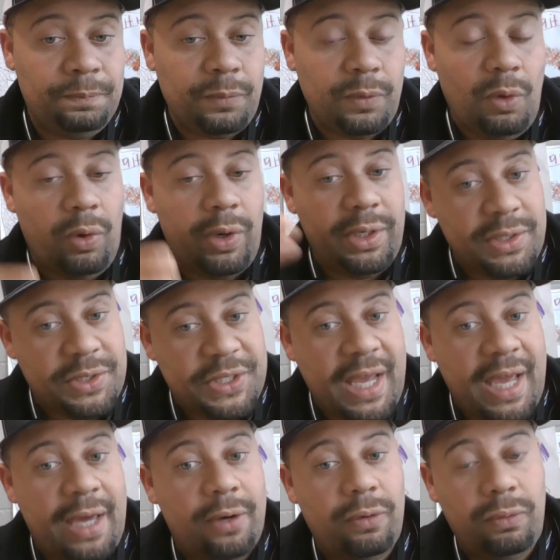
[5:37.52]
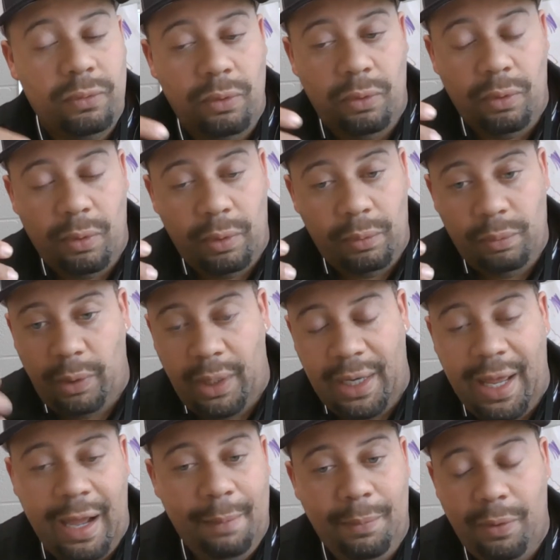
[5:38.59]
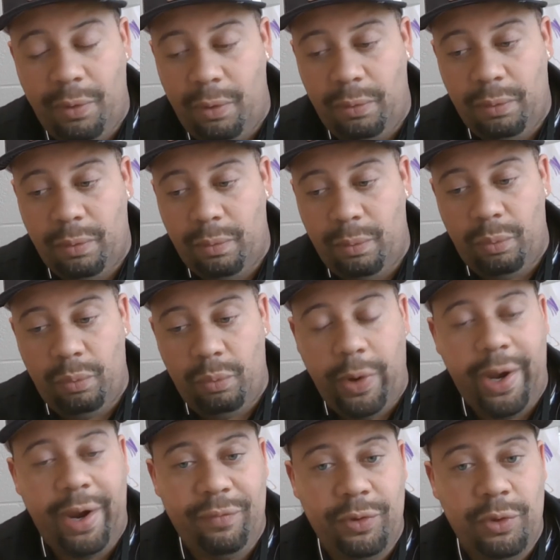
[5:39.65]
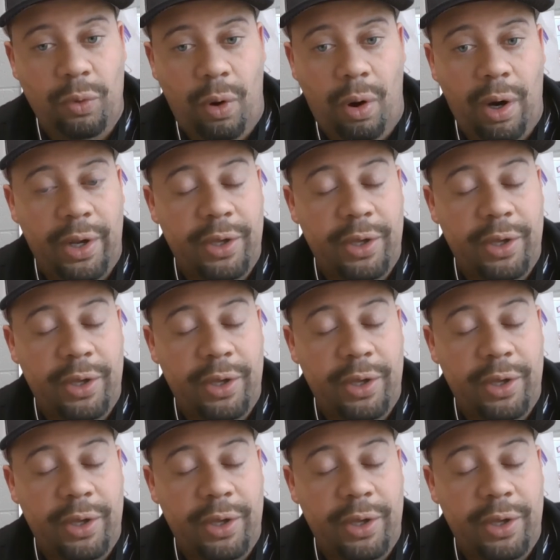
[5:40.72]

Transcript: or in the saddle or climber or wherever you are,